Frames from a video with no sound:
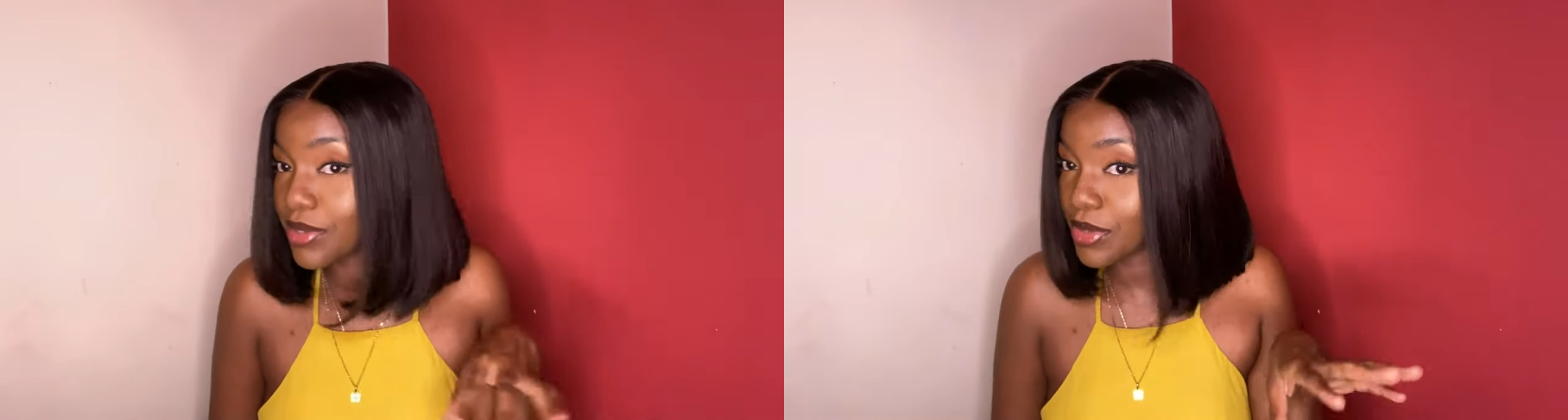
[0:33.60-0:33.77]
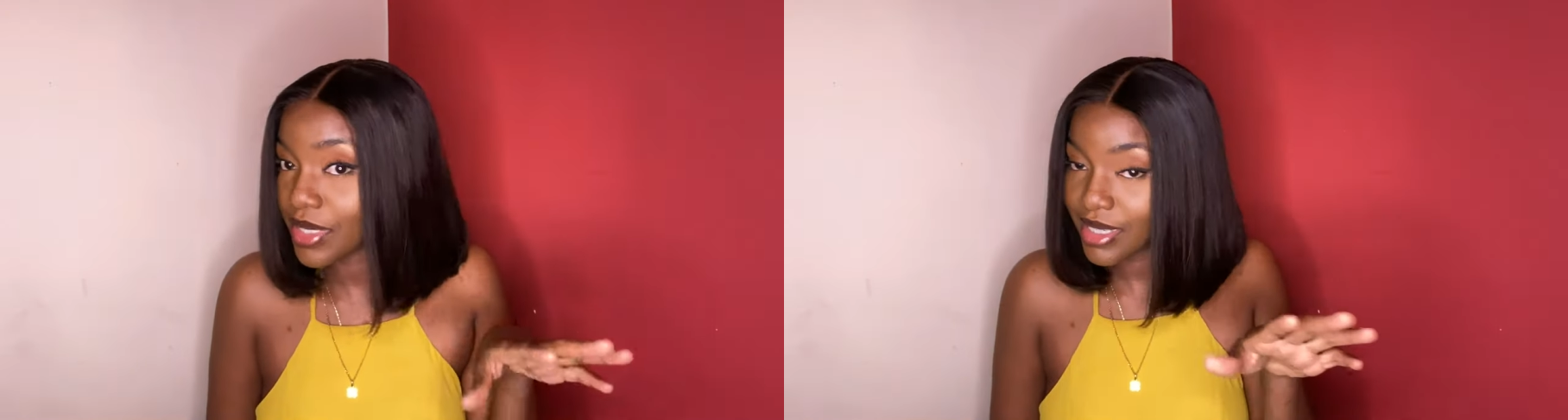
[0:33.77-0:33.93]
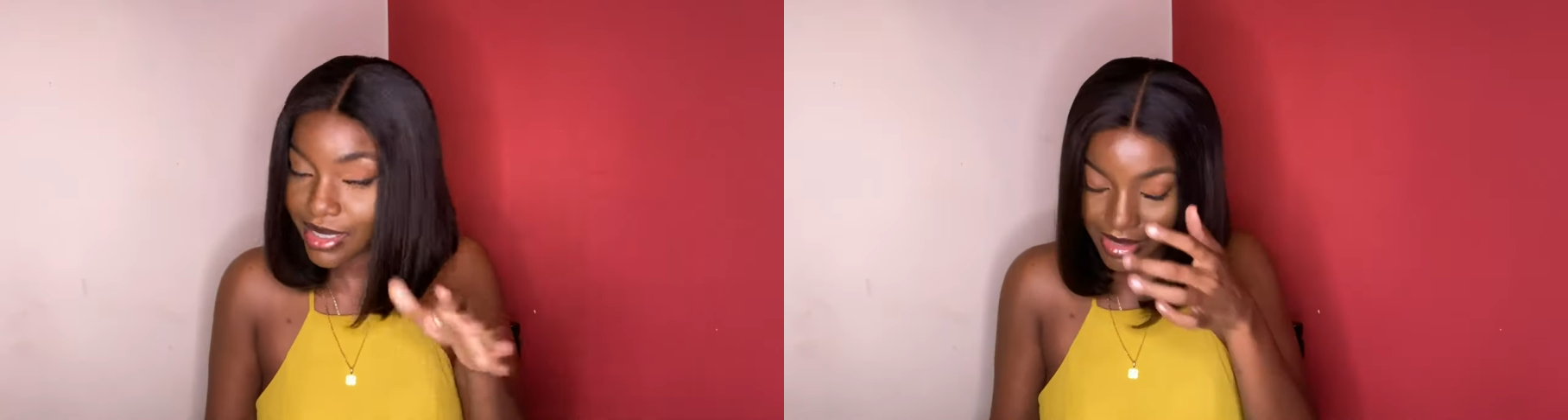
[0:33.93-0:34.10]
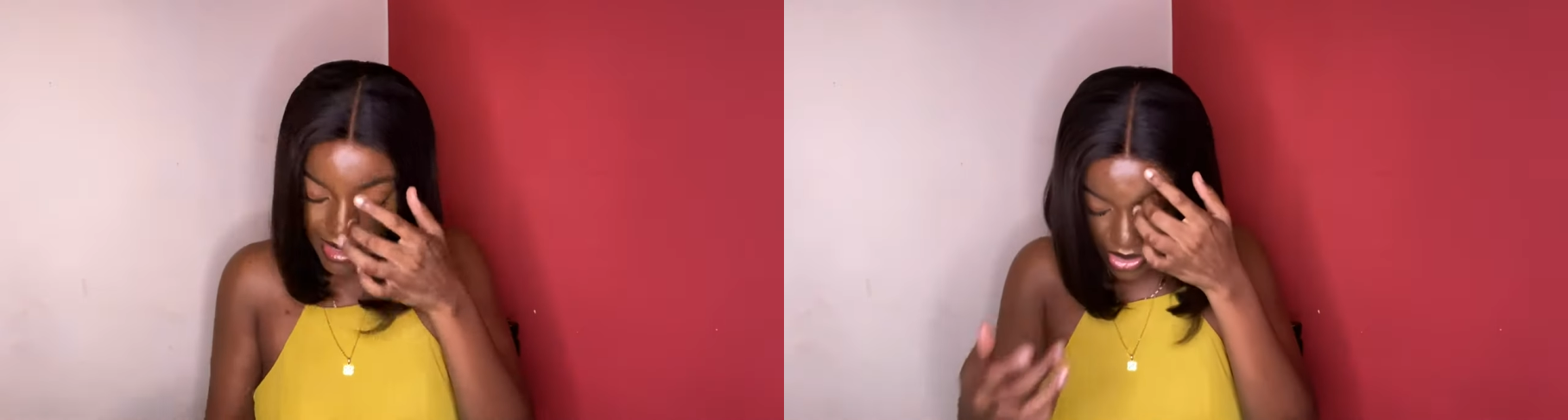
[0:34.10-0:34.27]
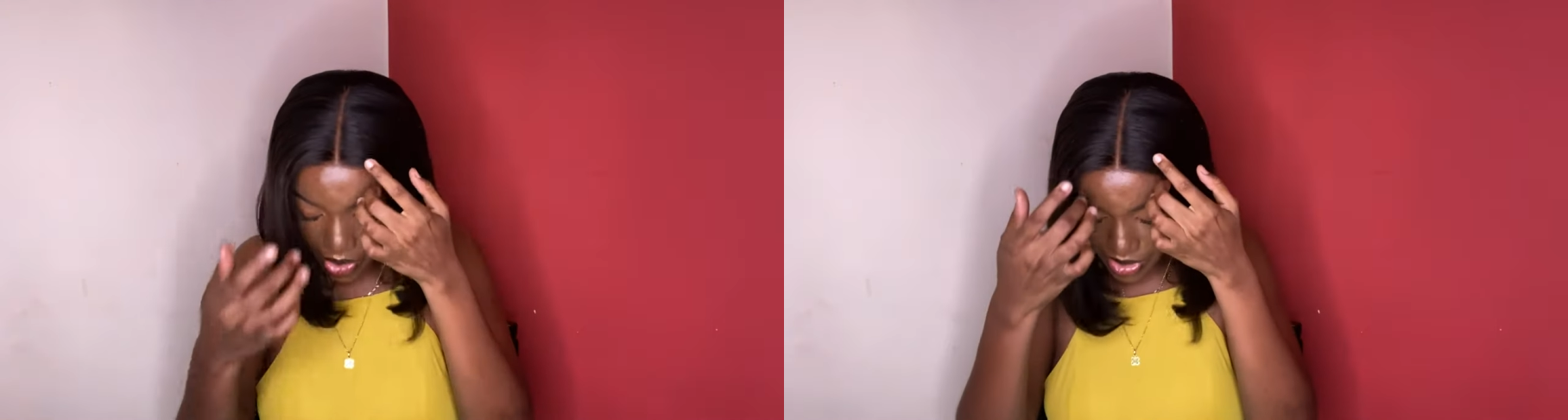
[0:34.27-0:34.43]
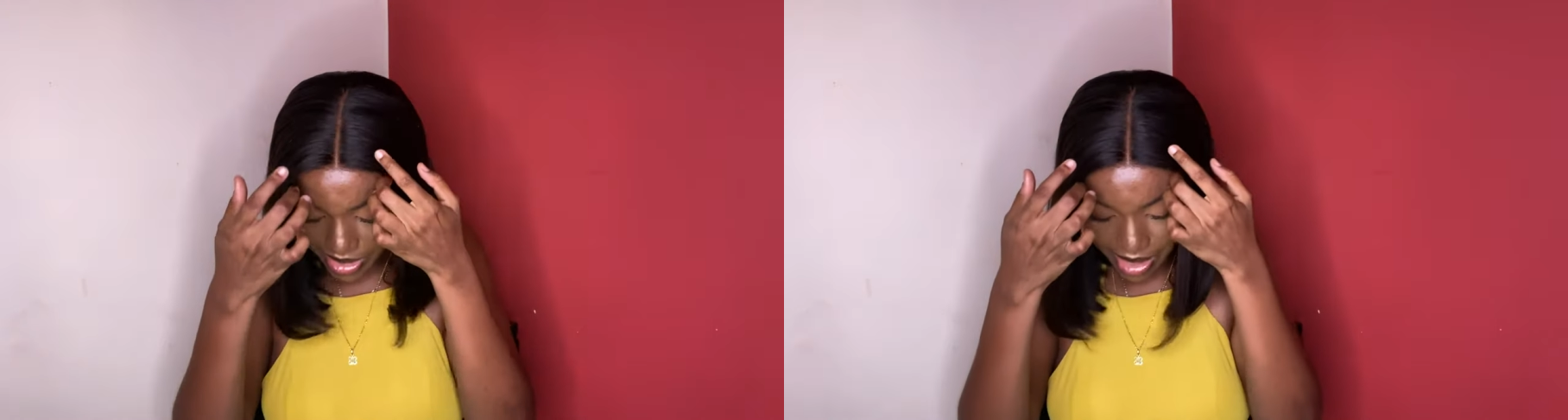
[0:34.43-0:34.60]
silkiness.
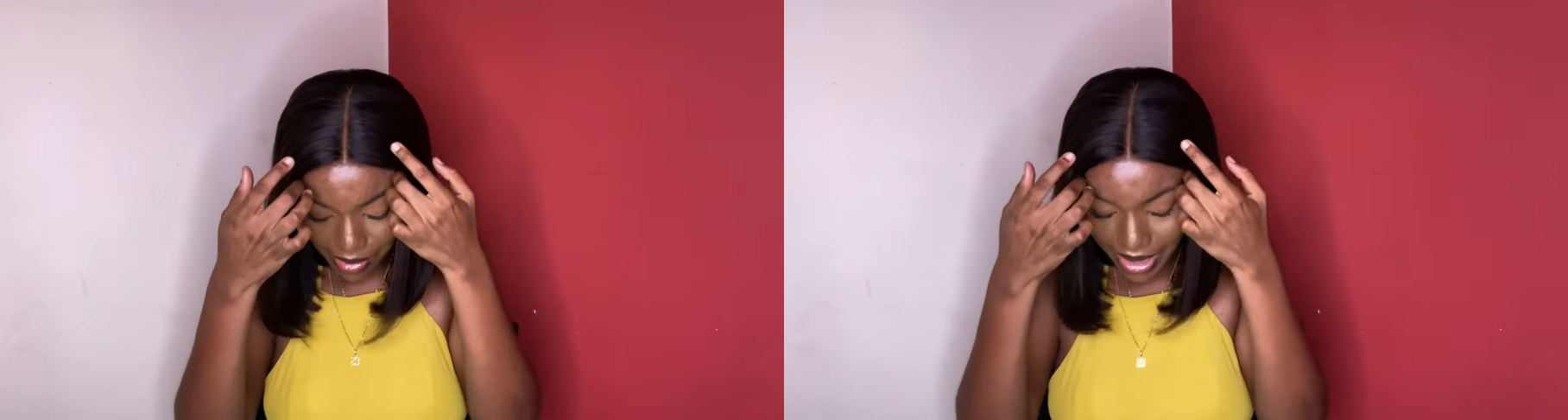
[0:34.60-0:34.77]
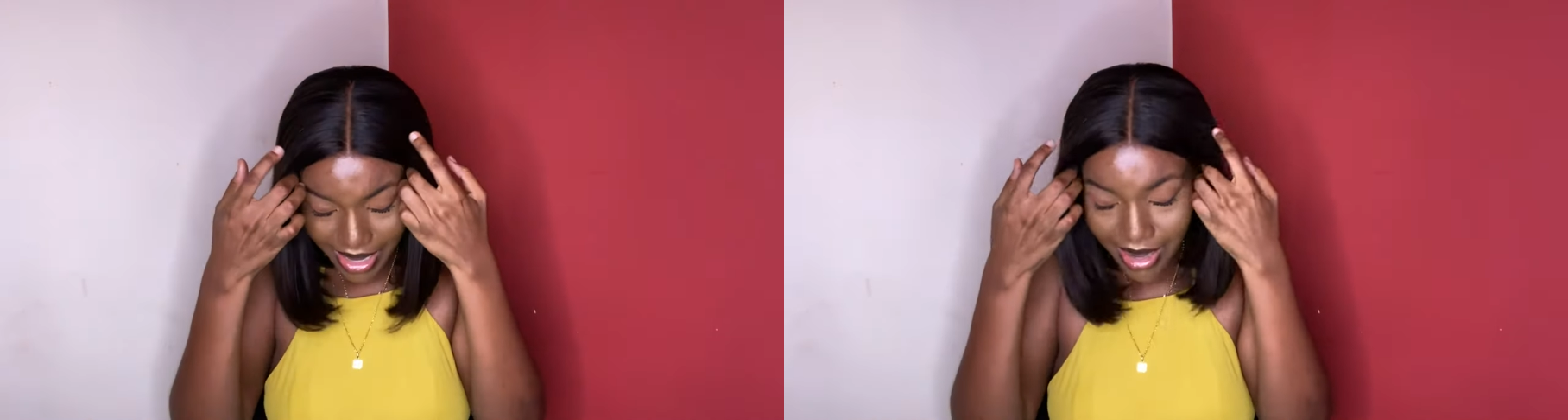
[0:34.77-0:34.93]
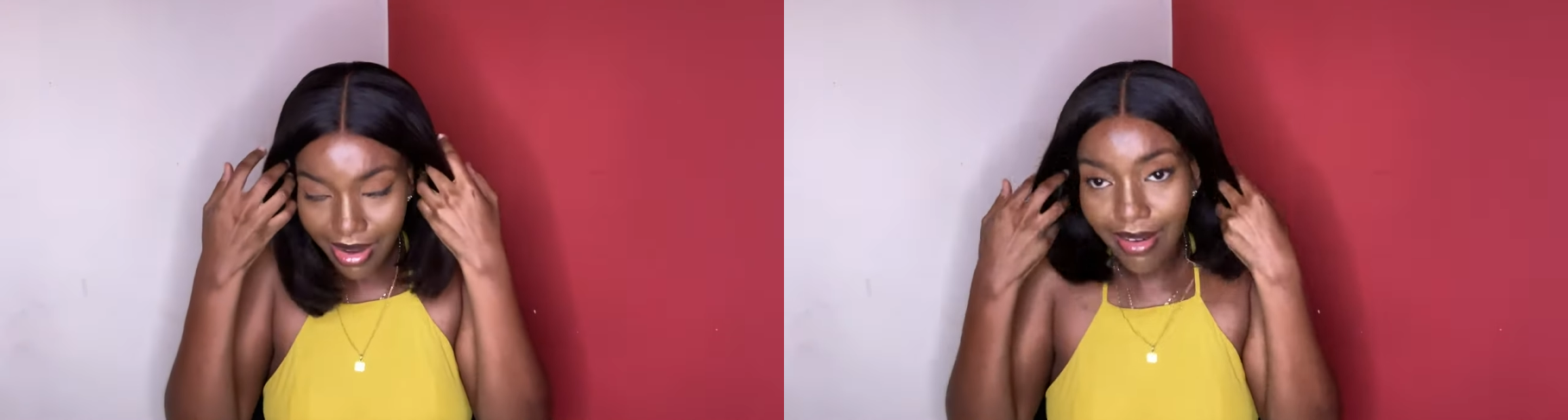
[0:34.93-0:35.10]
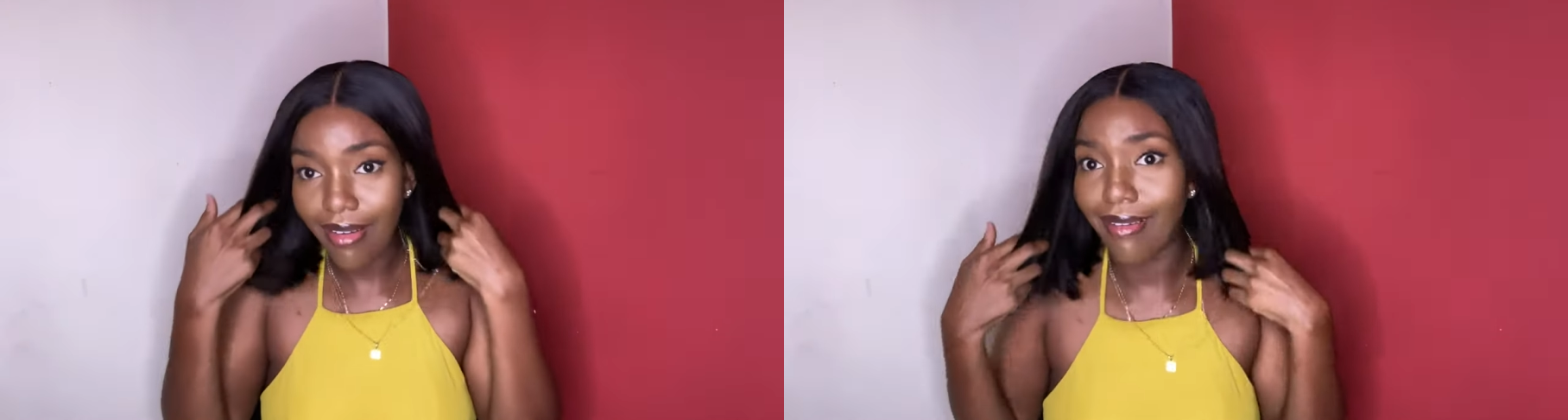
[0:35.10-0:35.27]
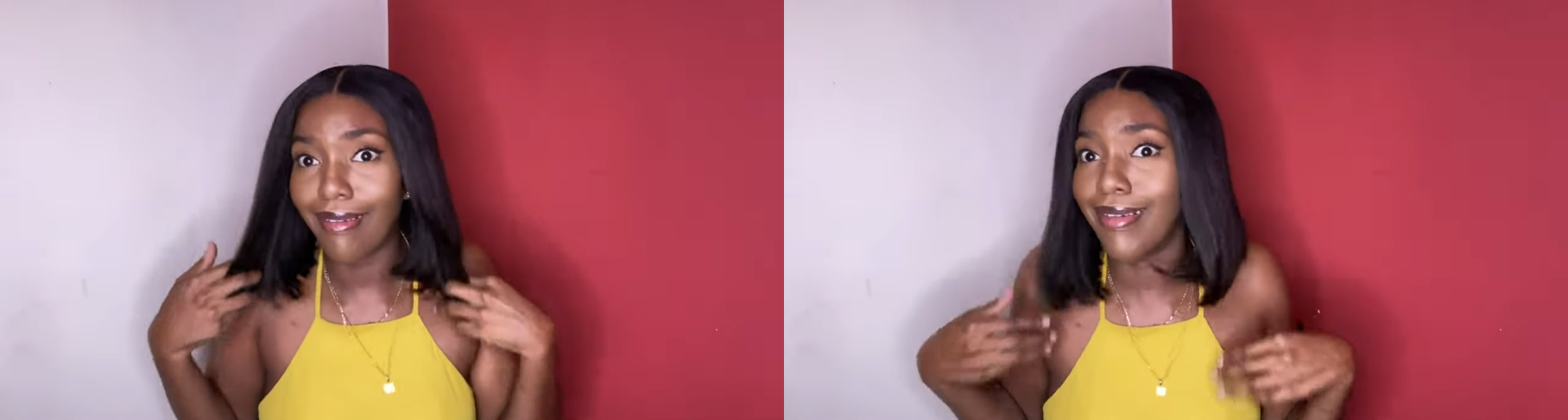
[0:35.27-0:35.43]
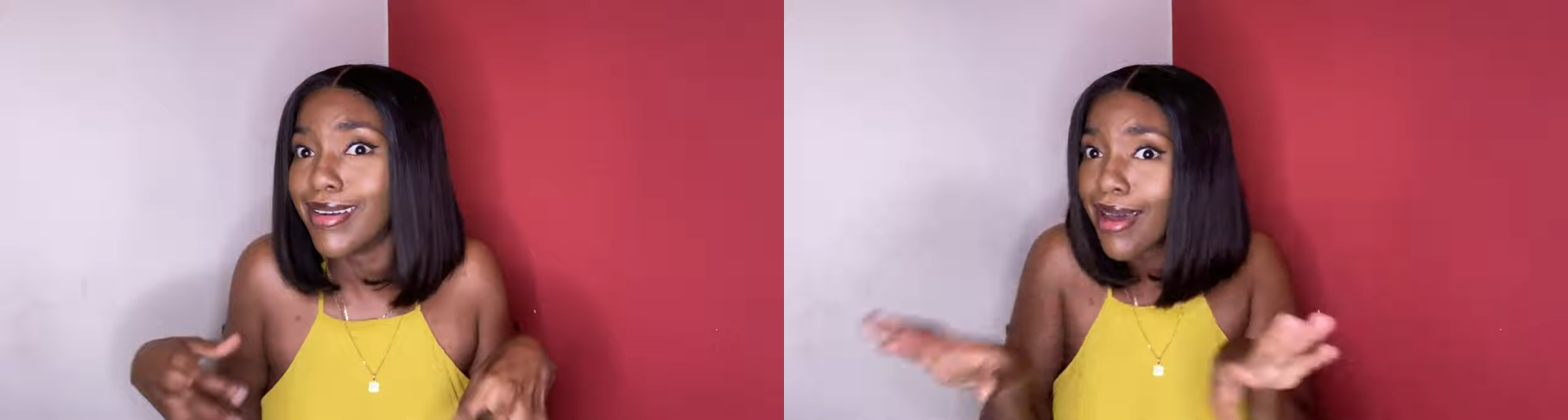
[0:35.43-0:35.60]
No, it's not my hair.